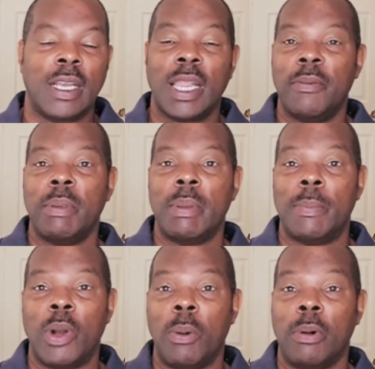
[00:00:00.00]
They claim to be
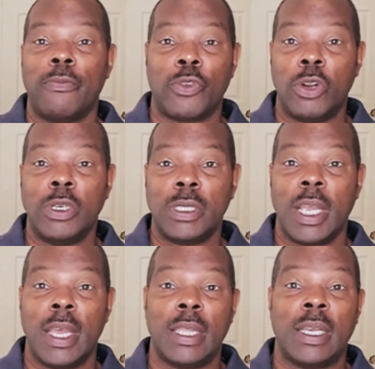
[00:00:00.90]
mobile first,
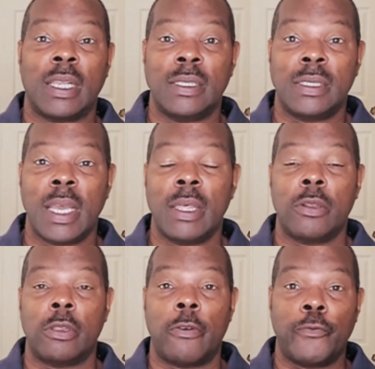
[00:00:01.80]
and they say
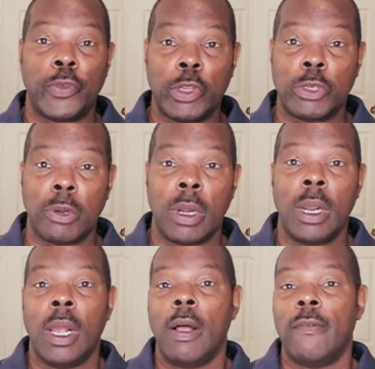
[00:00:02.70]
they're the future
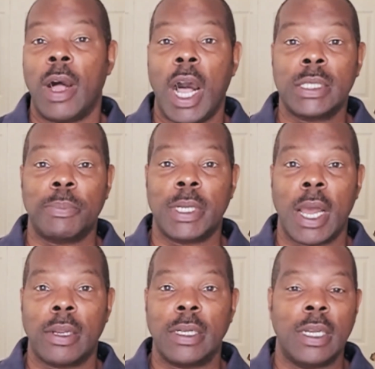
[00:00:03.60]
of
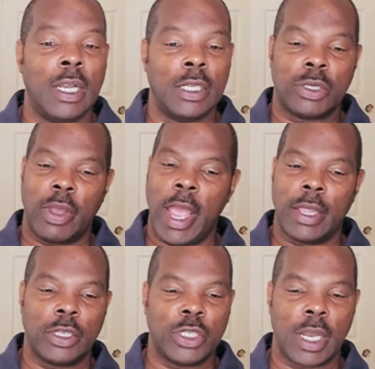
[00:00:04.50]
hospitality. So I
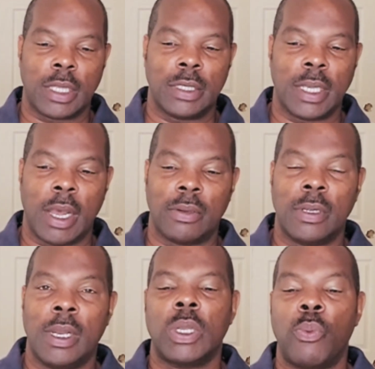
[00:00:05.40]
had to check this out.
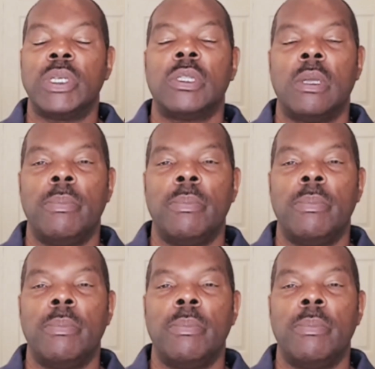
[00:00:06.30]
So I went to their